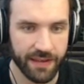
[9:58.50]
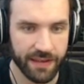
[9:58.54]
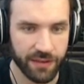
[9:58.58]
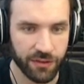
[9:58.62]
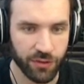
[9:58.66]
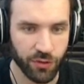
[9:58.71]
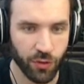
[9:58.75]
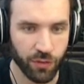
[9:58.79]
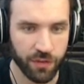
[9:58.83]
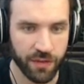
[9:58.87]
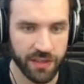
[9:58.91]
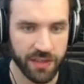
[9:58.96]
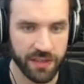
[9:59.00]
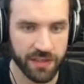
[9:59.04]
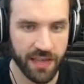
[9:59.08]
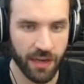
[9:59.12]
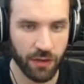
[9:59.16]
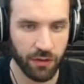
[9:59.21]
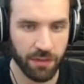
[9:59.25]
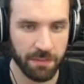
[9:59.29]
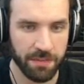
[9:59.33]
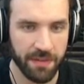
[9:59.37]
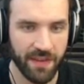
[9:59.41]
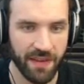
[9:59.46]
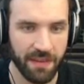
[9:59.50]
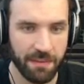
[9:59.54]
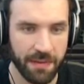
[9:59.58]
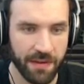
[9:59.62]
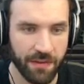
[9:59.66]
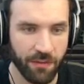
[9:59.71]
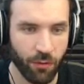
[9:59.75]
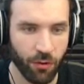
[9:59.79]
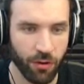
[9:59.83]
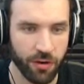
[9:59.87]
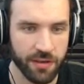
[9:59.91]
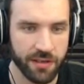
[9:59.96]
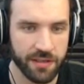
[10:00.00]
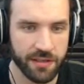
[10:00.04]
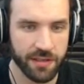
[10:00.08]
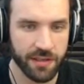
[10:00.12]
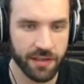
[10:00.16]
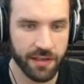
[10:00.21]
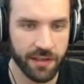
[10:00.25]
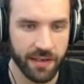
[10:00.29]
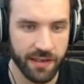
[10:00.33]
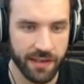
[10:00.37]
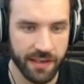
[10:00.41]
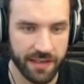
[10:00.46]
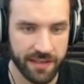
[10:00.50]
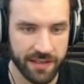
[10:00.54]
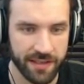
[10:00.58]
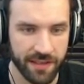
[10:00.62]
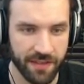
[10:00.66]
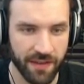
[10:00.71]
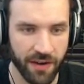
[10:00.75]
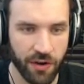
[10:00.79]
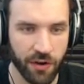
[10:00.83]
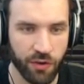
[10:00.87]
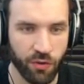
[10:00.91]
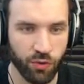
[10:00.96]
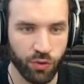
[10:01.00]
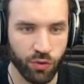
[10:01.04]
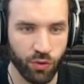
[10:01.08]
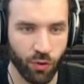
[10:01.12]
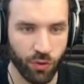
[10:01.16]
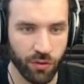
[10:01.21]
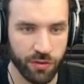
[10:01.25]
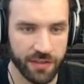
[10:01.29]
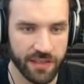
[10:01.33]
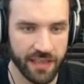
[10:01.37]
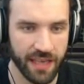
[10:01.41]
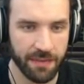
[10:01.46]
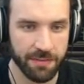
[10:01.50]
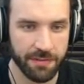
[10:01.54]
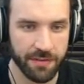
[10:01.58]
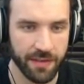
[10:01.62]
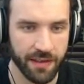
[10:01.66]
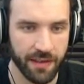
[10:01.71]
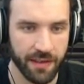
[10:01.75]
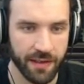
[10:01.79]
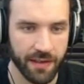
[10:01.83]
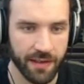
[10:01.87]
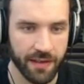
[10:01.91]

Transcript: And so this is how the PvP works. It's a very good concept.